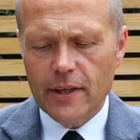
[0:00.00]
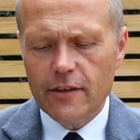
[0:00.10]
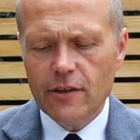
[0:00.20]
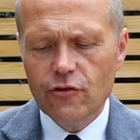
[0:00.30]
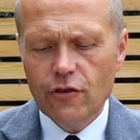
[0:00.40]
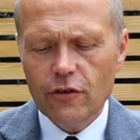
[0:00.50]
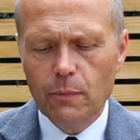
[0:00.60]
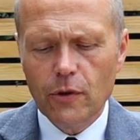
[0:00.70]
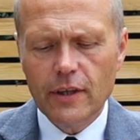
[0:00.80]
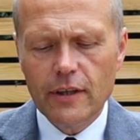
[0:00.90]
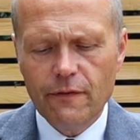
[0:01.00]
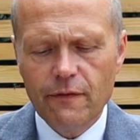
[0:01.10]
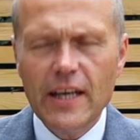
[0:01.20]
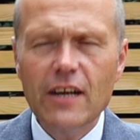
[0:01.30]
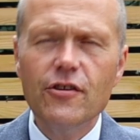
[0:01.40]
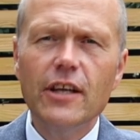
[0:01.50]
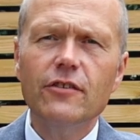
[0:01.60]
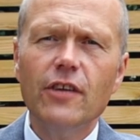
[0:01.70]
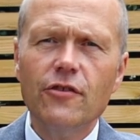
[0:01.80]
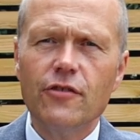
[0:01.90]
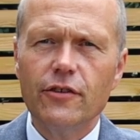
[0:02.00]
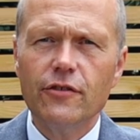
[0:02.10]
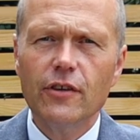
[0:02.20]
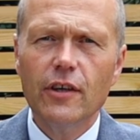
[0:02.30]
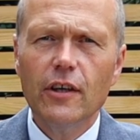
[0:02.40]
me that he's just putting the finishing touches